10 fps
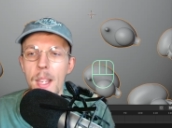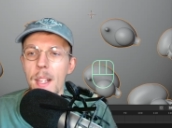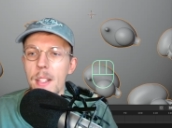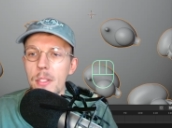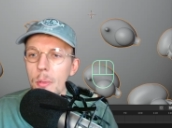
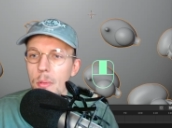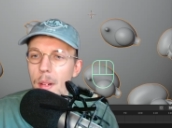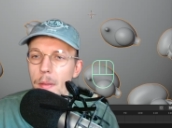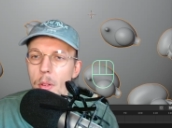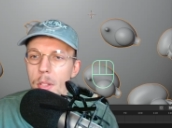So to
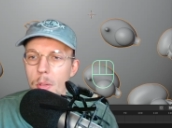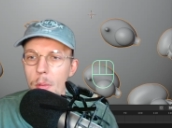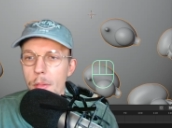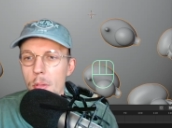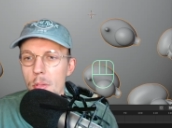avoid
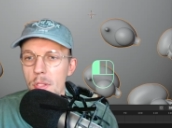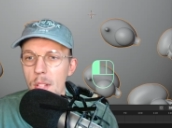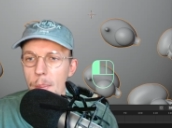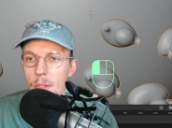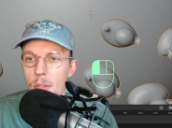confusion,
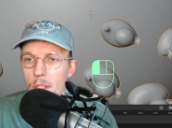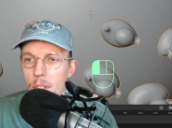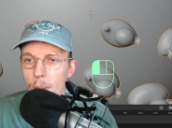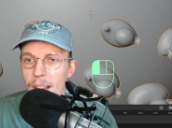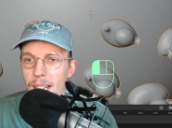I'm just gonna
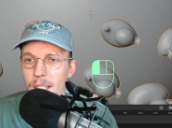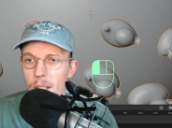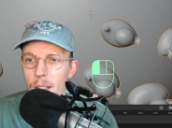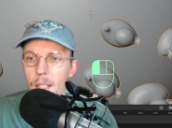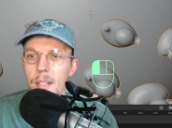drag
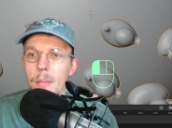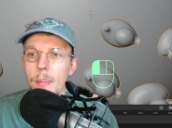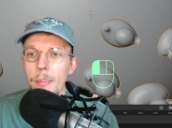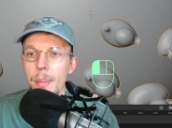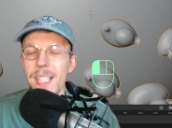the
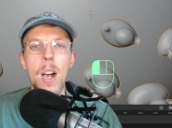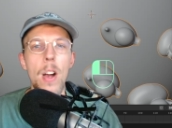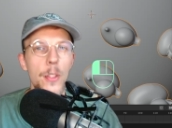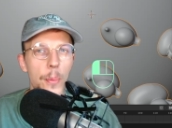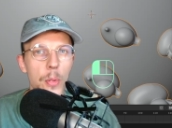B
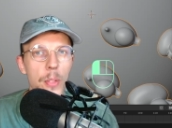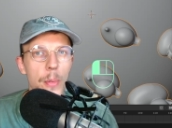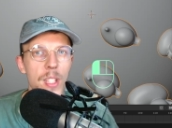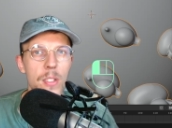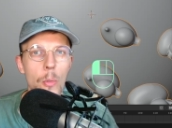output,
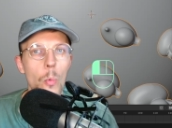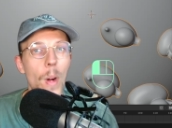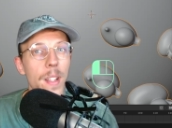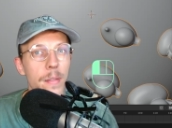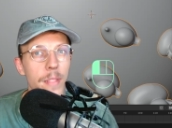which is the
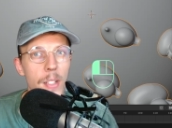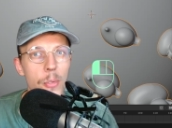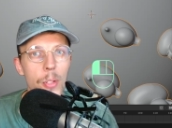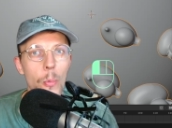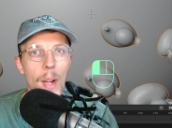one
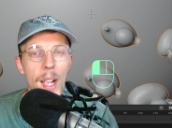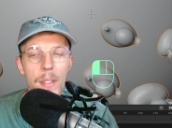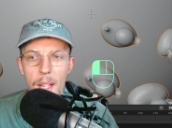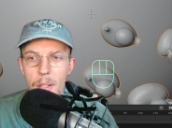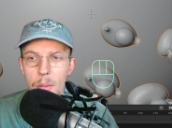value, the white
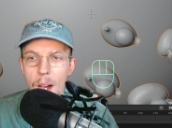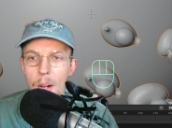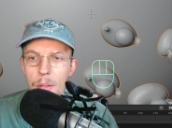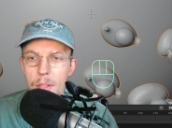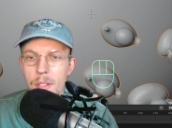value
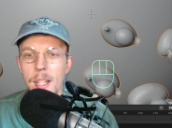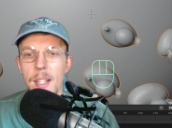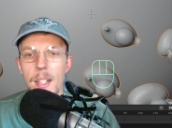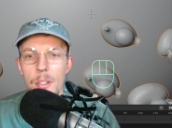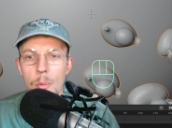out
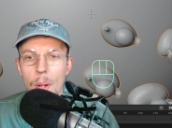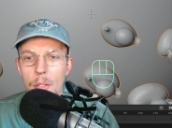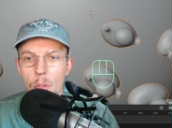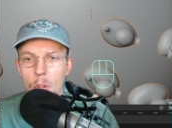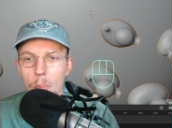to our
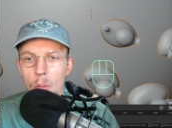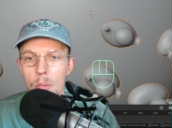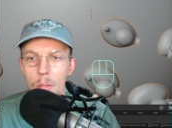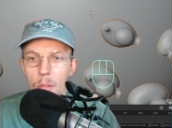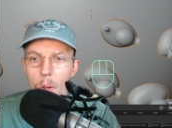
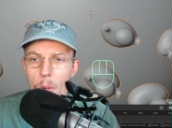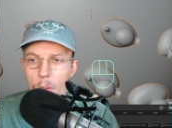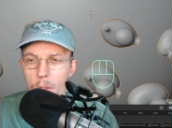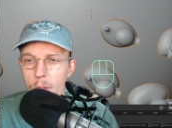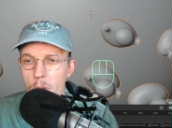normal
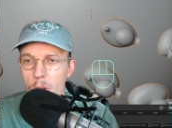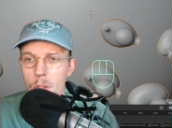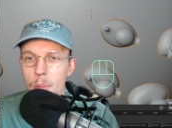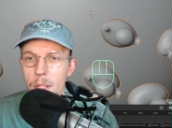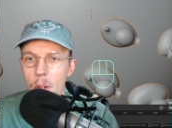node, just
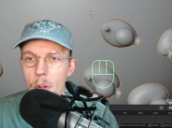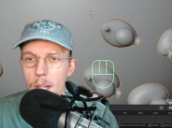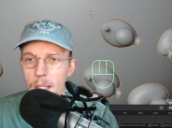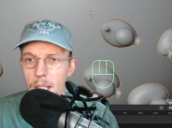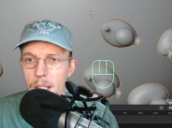so we know
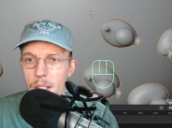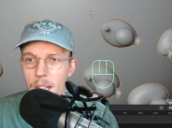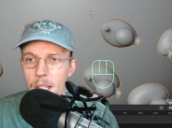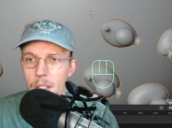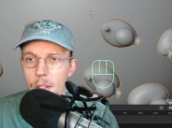that this
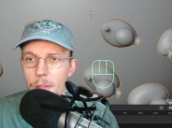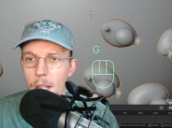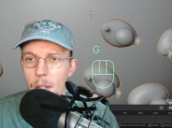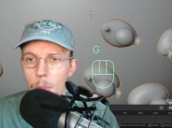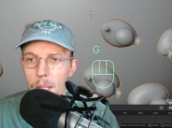is the
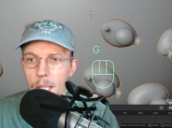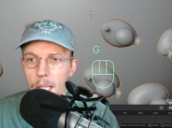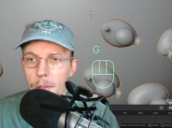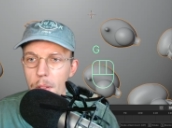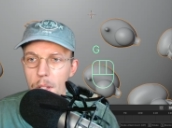value we
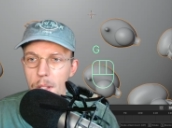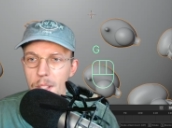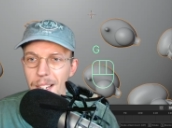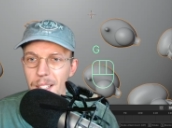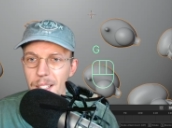need for the
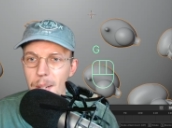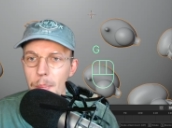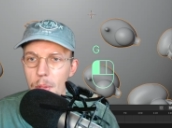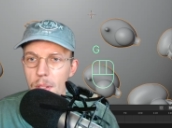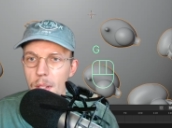second input.